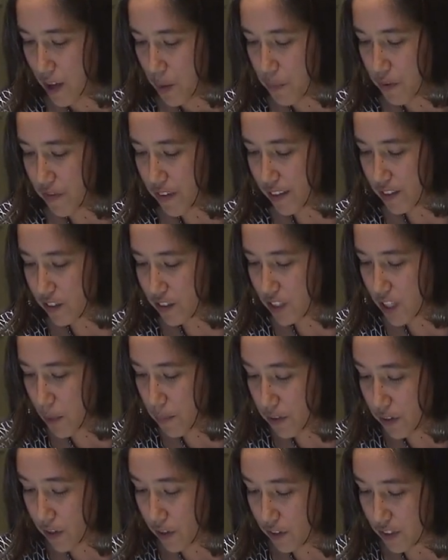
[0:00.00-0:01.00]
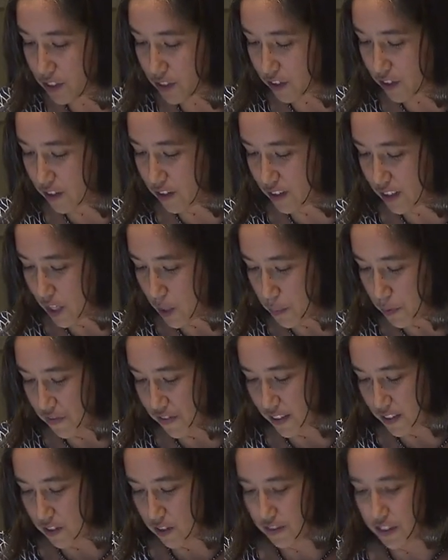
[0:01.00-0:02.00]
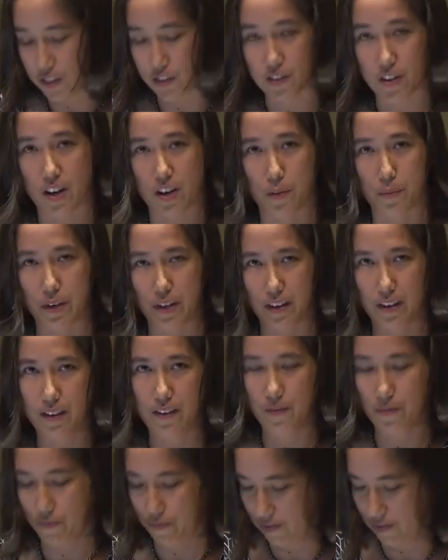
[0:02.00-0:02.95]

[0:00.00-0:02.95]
Professor Charbonneau is currently a professor of astronomy